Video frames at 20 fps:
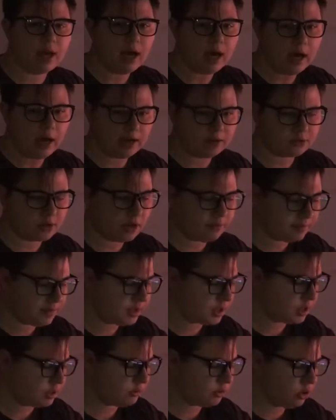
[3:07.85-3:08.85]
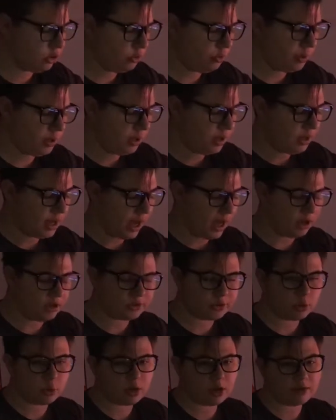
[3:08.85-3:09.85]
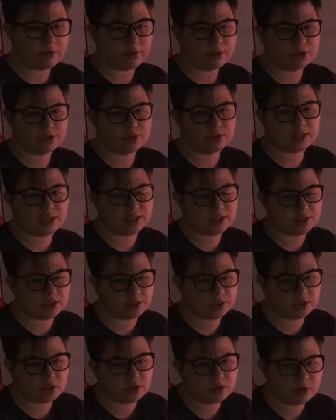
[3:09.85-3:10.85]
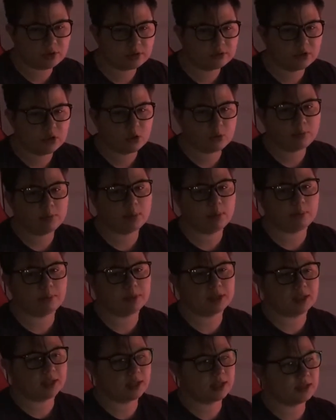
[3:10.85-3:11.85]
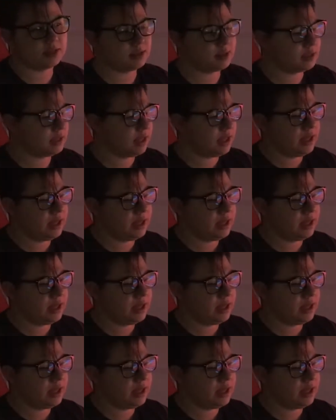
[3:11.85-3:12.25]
I love this loop. I also want to eventually get the solo loop because